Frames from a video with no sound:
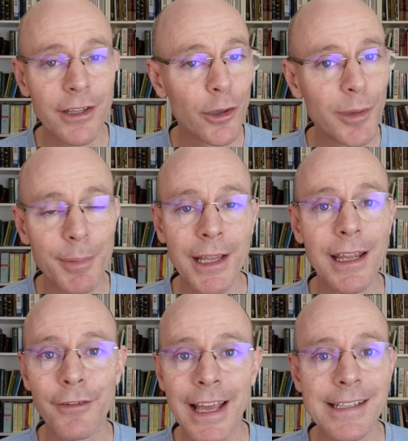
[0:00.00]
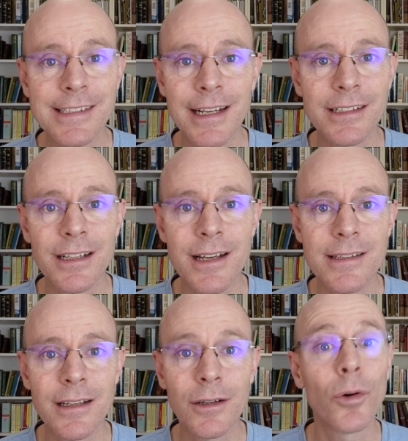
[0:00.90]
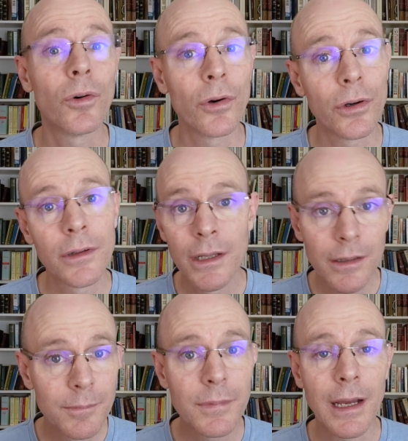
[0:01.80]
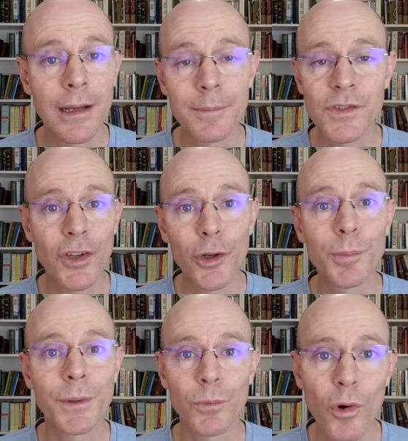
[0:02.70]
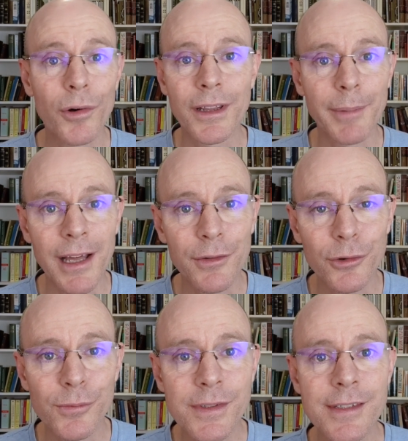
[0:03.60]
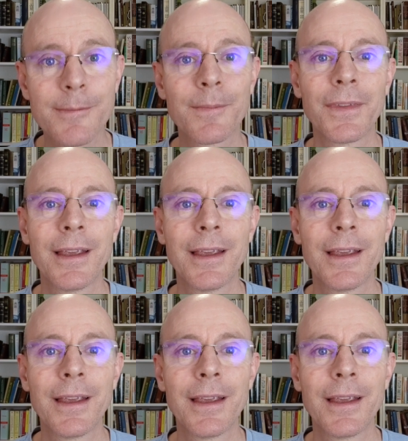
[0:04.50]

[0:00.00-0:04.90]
And there'll be plenty of hand sanitizer or soap and water in the bathrooms.